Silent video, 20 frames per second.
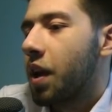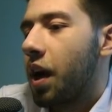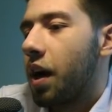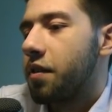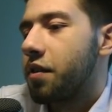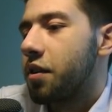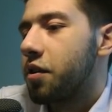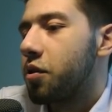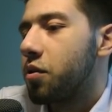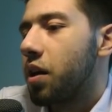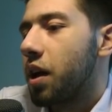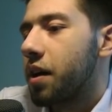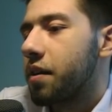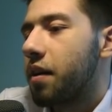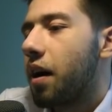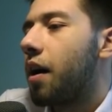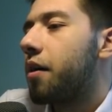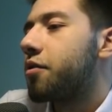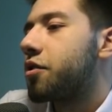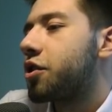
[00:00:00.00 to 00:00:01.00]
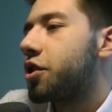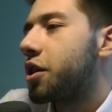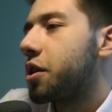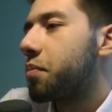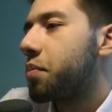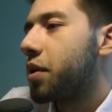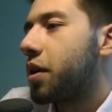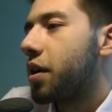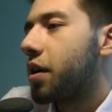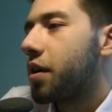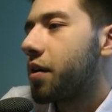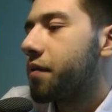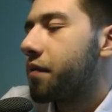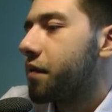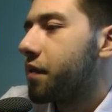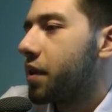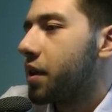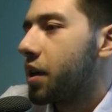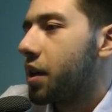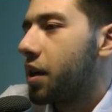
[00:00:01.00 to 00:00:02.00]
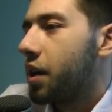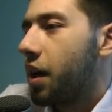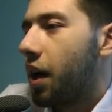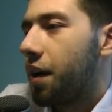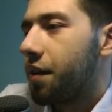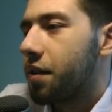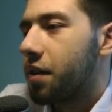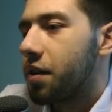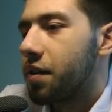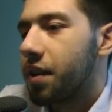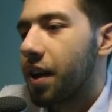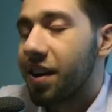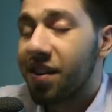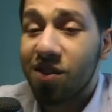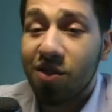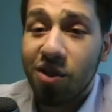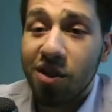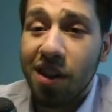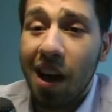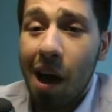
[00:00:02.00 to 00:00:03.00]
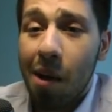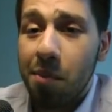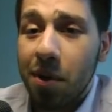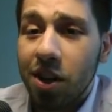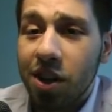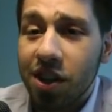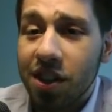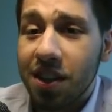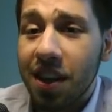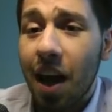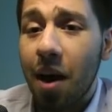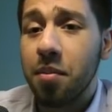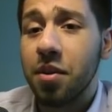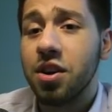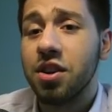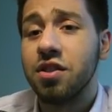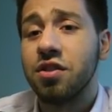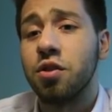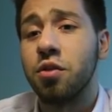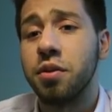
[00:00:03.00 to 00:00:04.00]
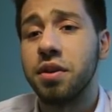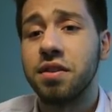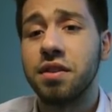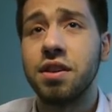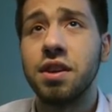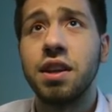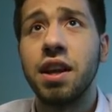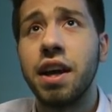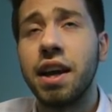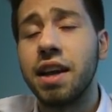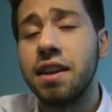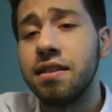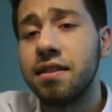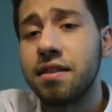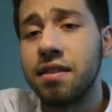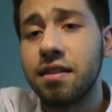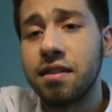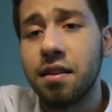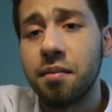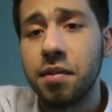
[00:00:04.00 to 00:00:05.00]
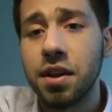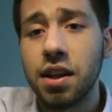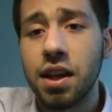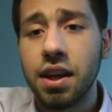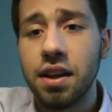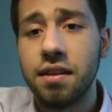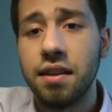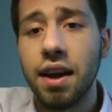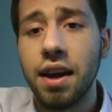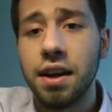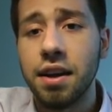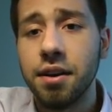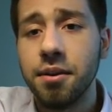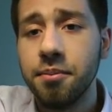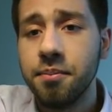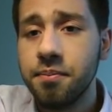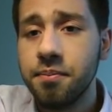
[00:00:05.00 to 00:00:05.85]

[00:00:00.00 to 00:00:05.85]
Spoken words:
as I do like to have Ship here, as it is extra damage, and damage is always good against something like Dana.